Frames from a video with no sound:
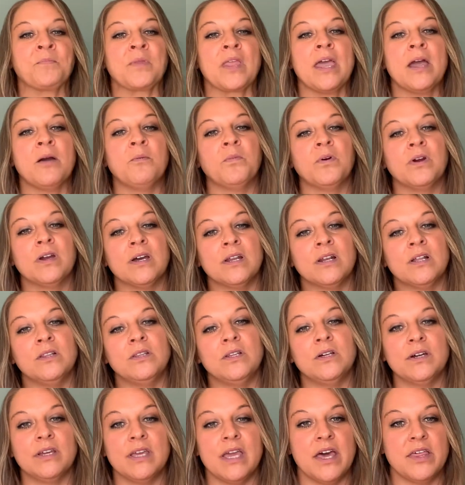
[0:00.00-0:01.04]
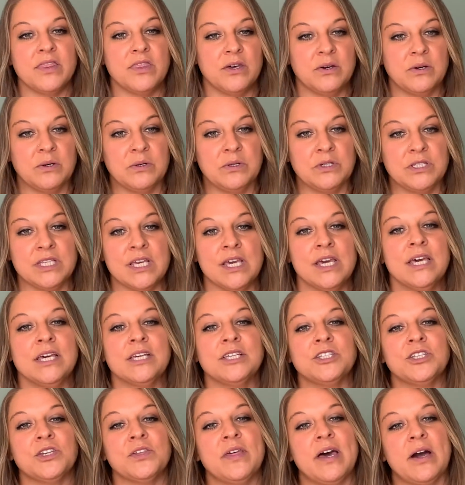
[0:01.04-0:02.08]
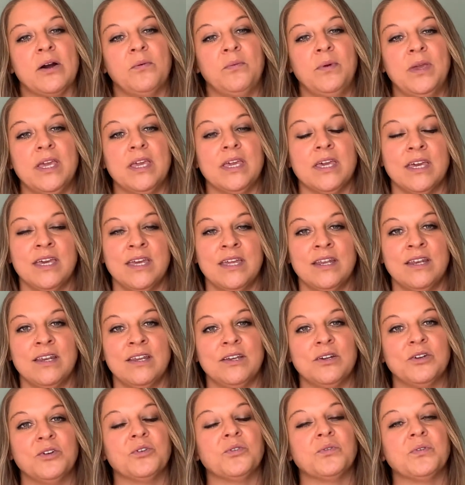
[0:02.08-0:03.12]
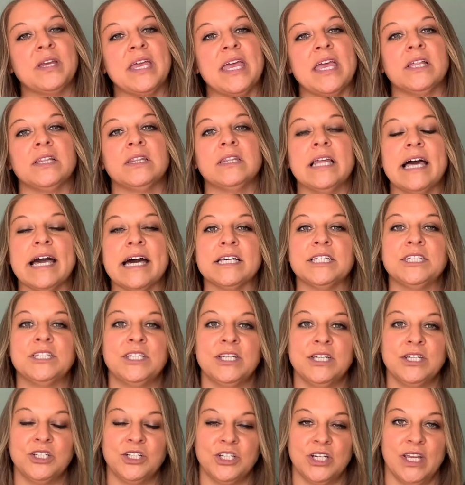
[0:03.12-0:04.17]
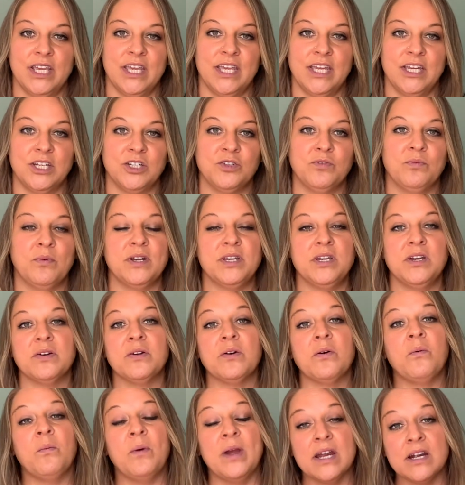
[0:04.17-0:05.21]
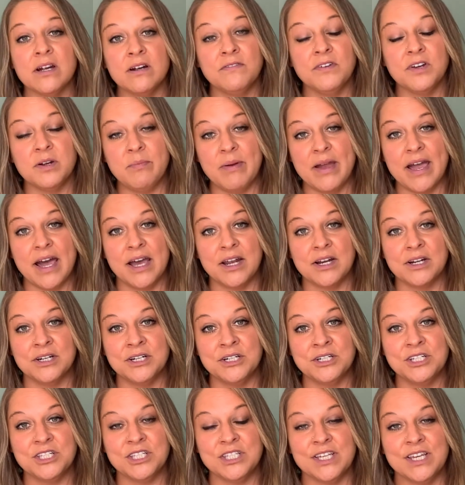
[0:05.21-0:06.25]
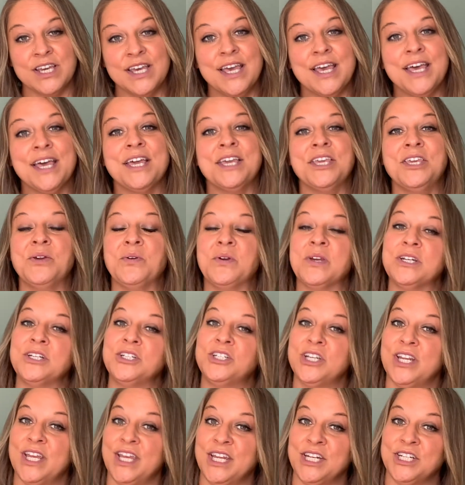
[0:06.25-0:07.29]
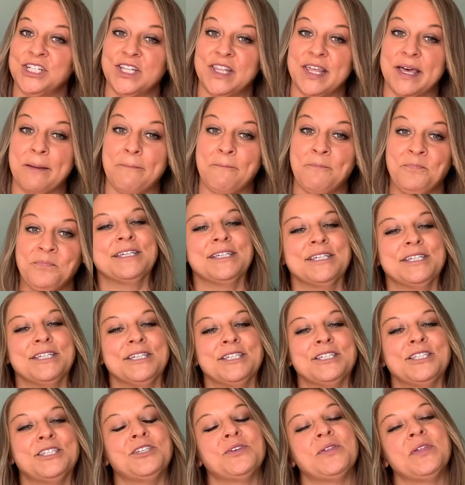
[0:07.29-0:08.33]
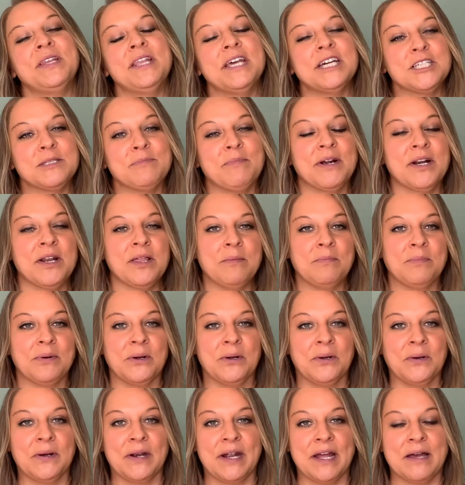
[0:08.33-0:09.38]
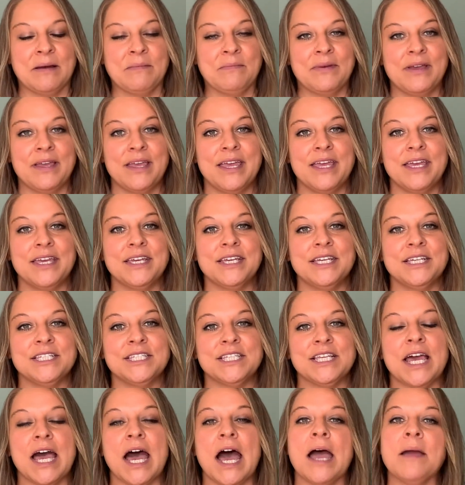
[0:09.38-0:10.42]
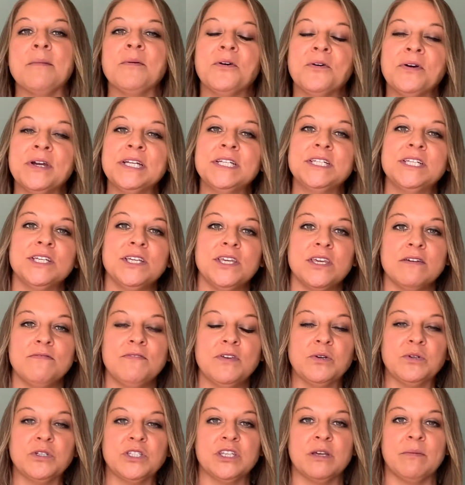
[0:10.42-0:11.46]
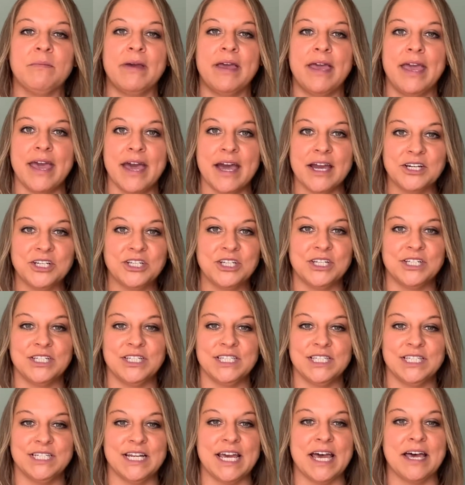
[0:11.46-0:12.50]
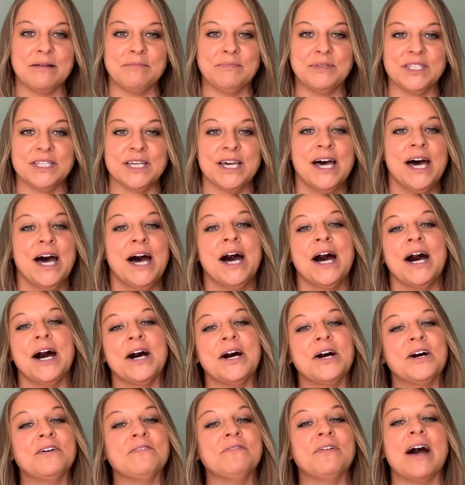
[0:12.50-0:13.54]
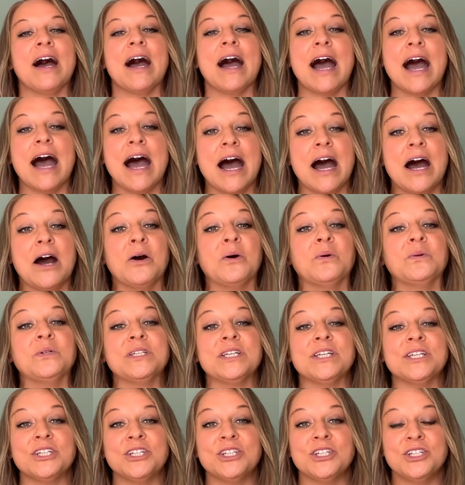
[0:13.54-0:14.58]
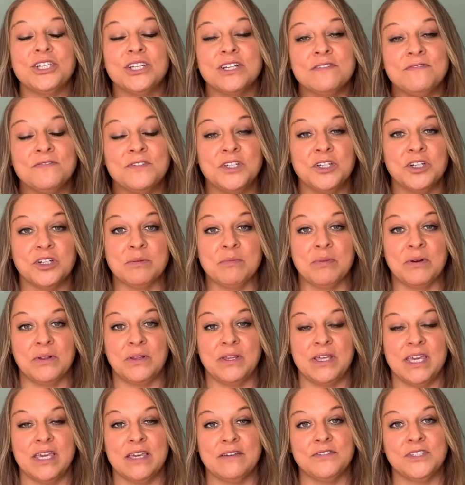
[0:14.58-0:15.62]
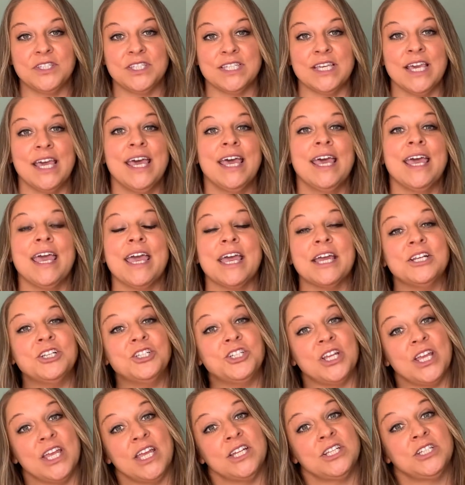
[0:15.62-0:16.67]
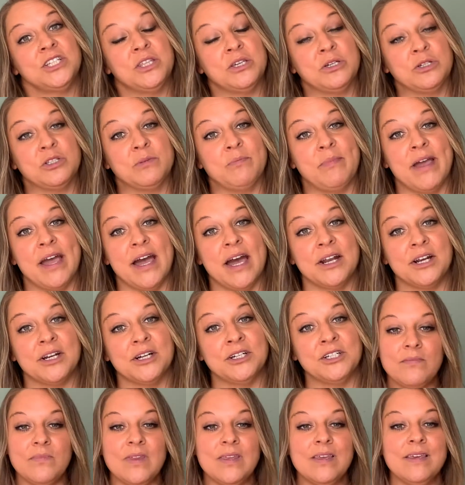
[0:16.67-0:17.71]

And we're going to look at those so that we can create lasting change. When you're aware of your patterns, you can change them. So the next part of the program is I'm going to give you some action steps of how to shift your beliefs and change those patterns.